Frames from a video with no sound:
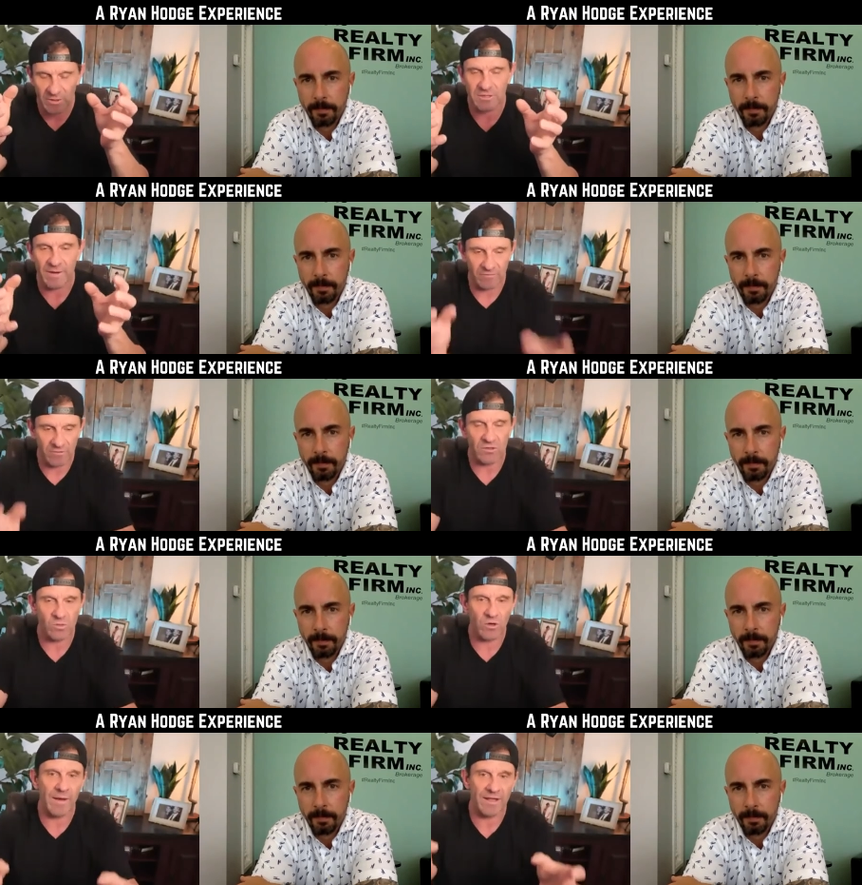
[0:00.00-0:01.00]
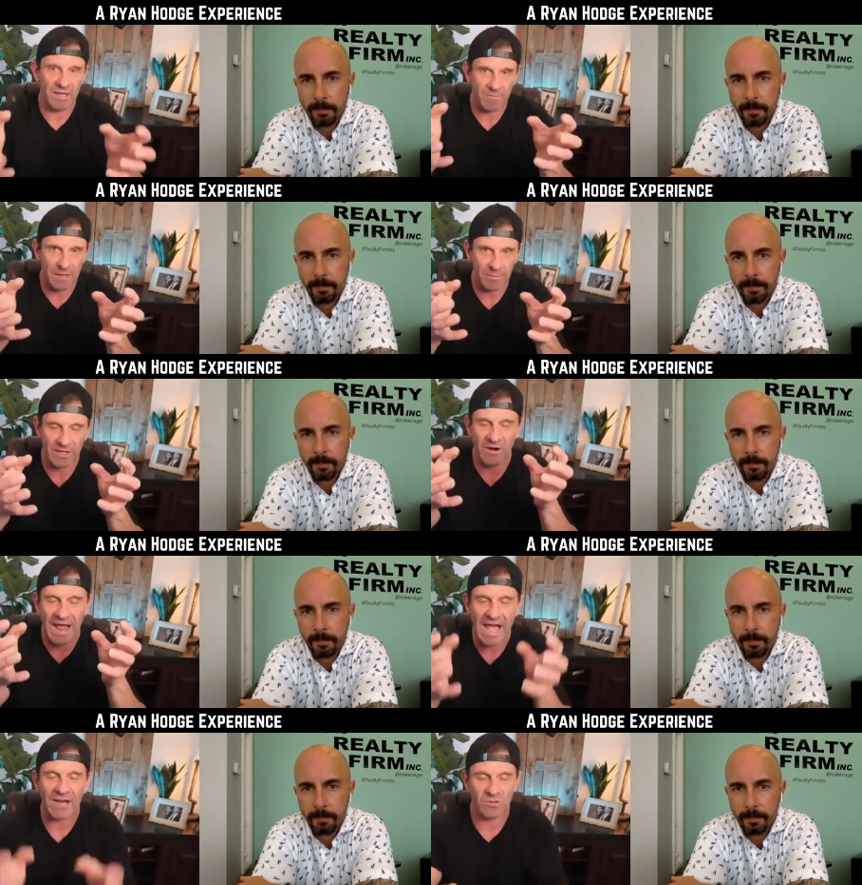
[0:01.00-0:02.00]
Speaker 1: about views, worry about getting people that are
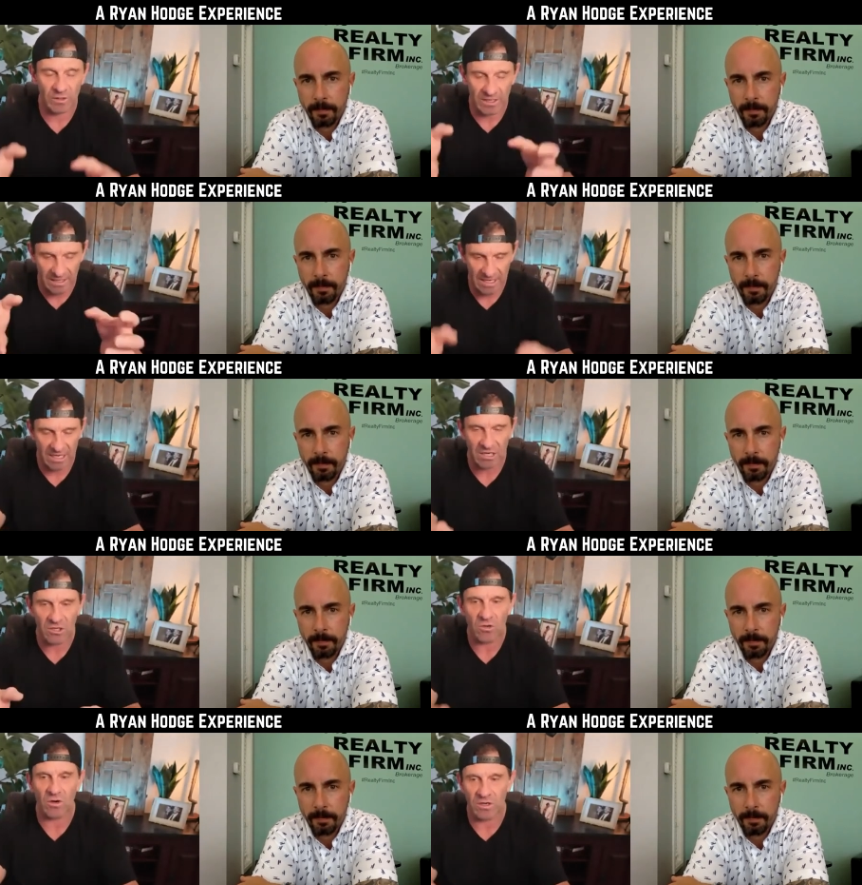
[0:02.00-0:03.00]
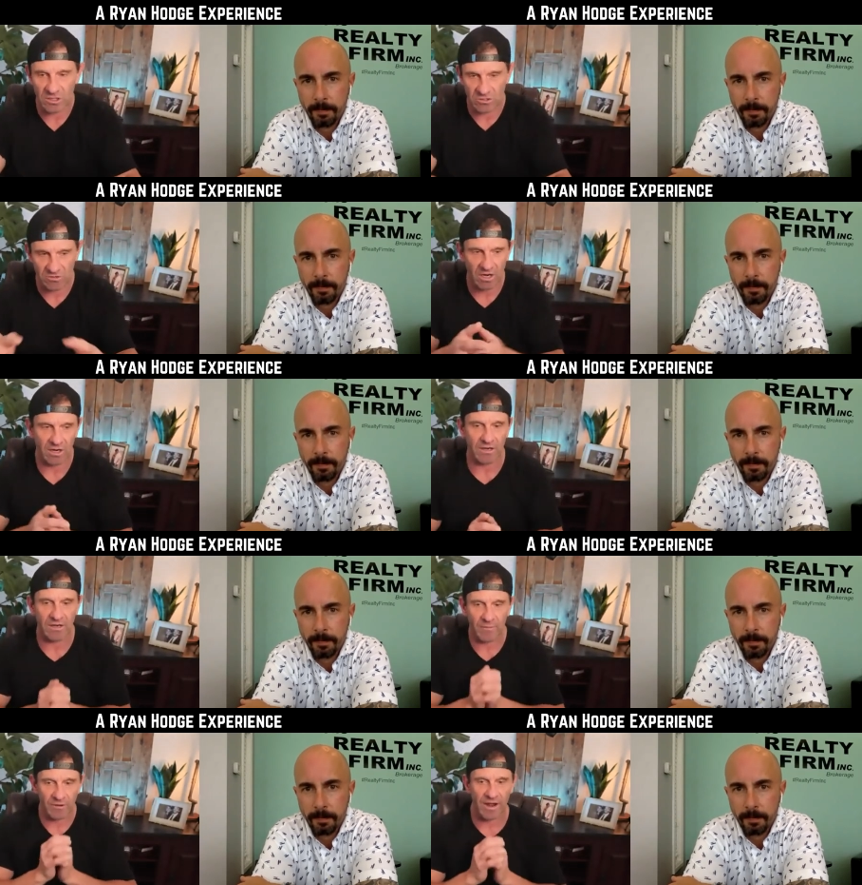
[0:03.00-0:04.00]
actually in your niche, your target
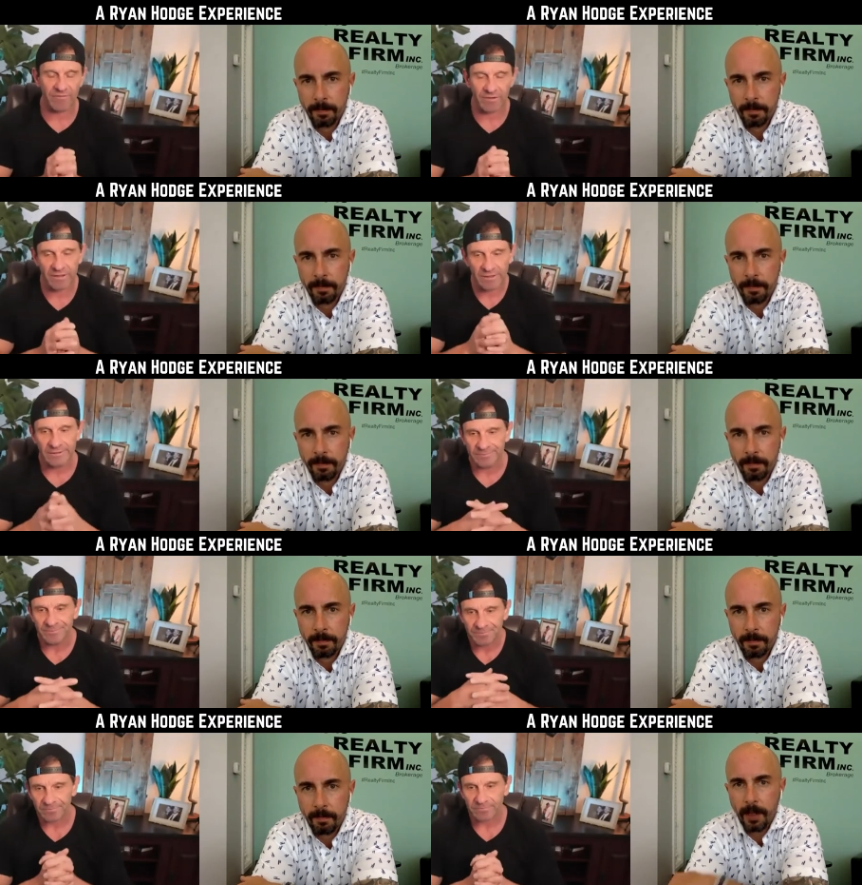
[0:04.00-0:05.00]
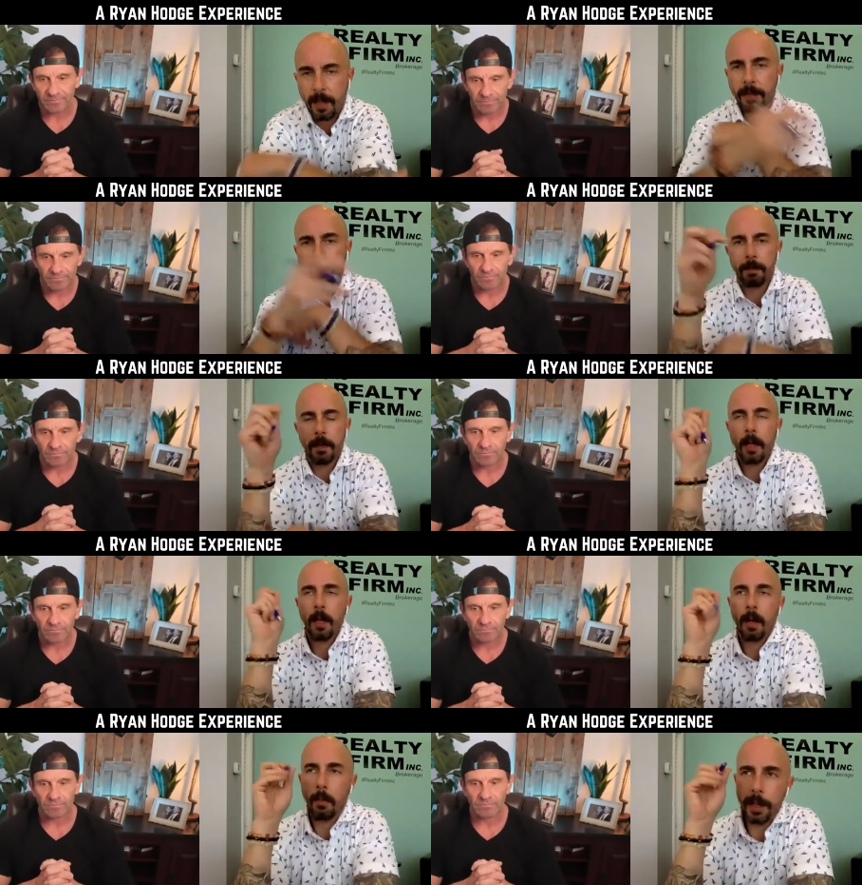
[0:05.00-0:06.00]
demographic. Awesome.
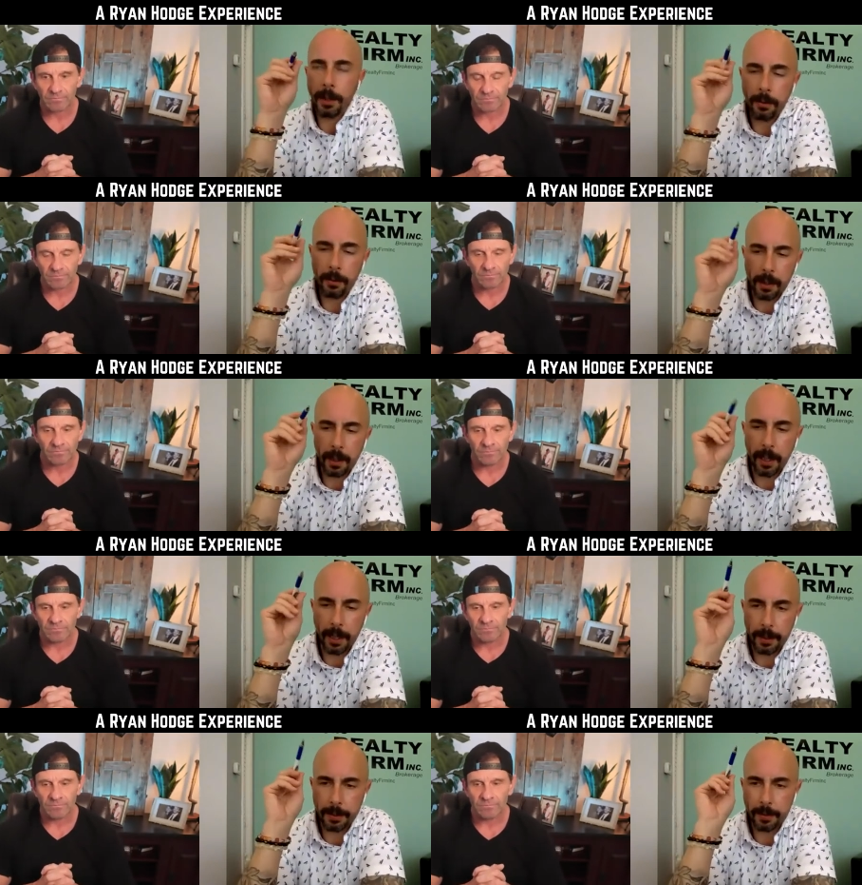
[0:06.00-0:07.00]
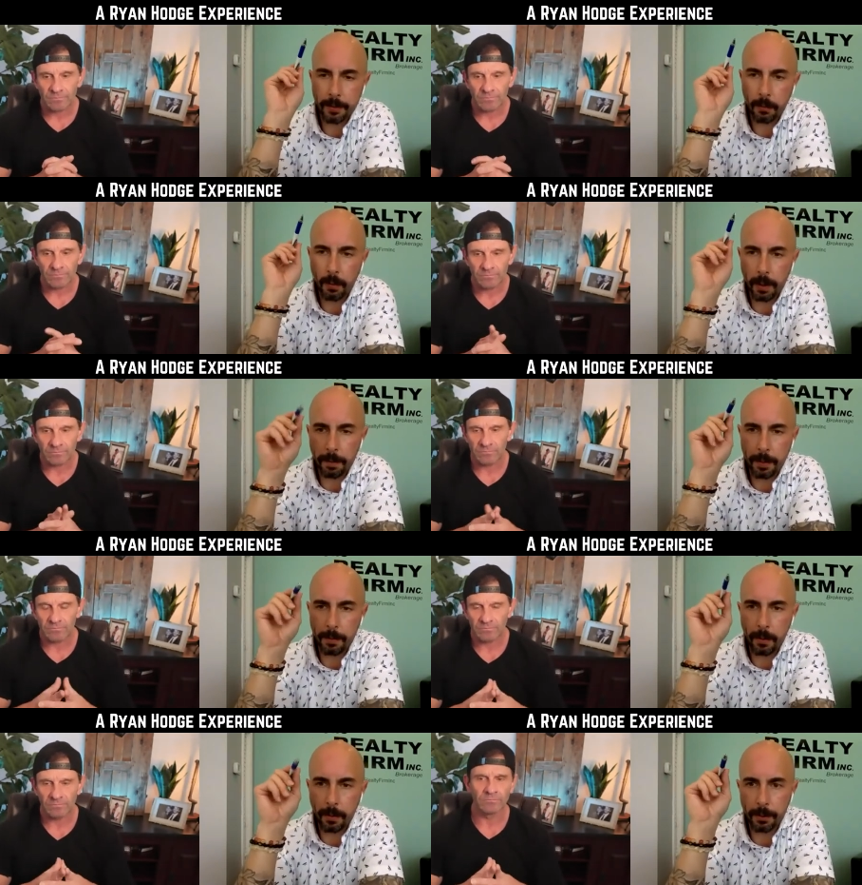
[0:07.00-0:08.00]
Speaker 2: When you look at what
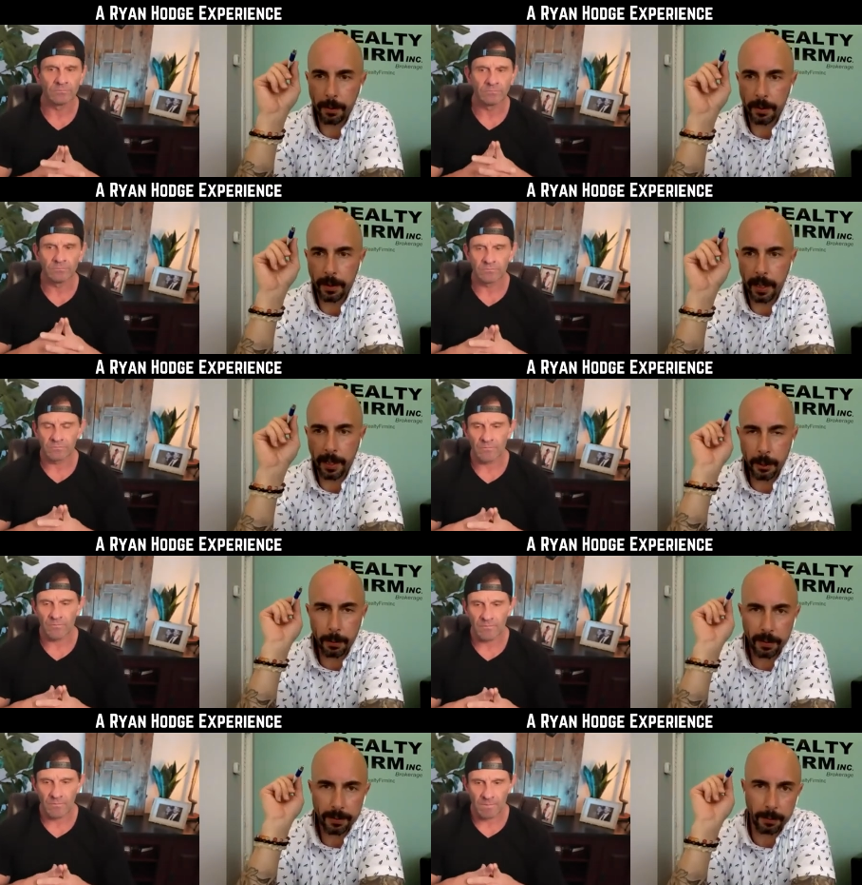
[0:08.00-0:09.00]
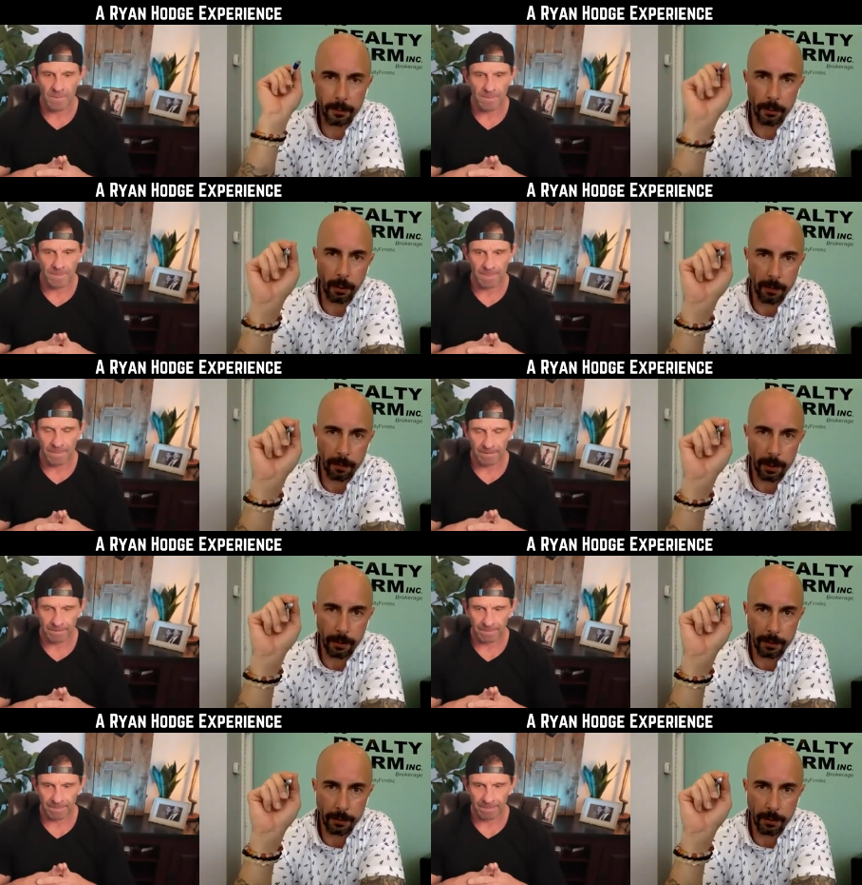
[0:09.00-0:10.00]
people are doing today, and you must observe
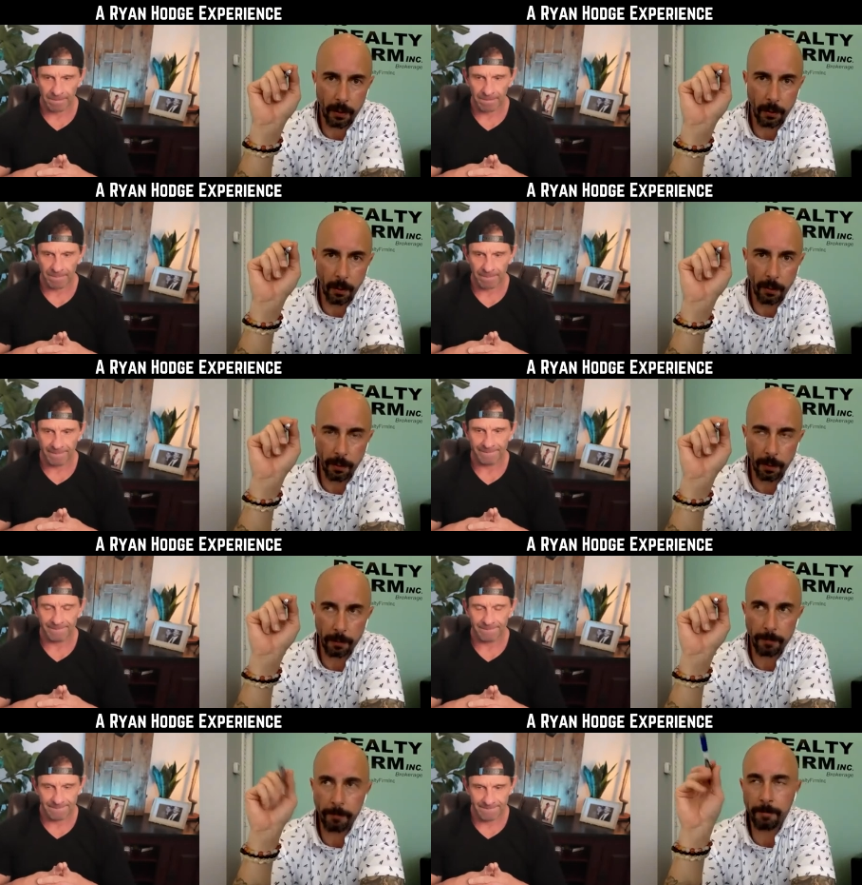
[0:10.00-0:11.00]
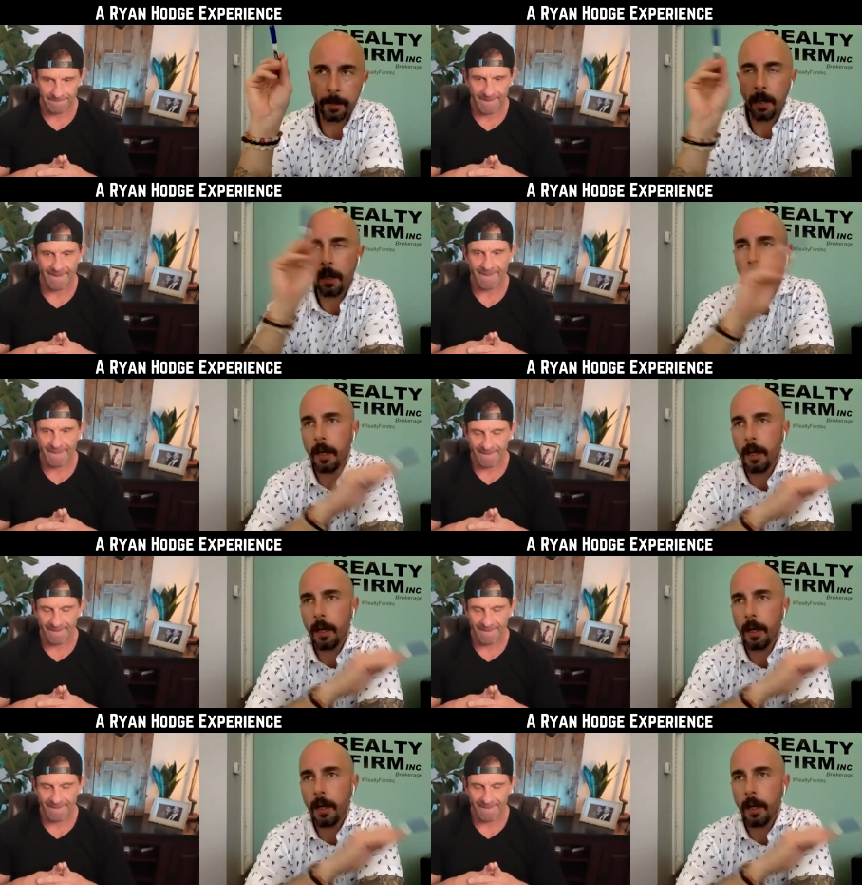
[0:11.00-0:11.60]
realtors all over, uh-huh.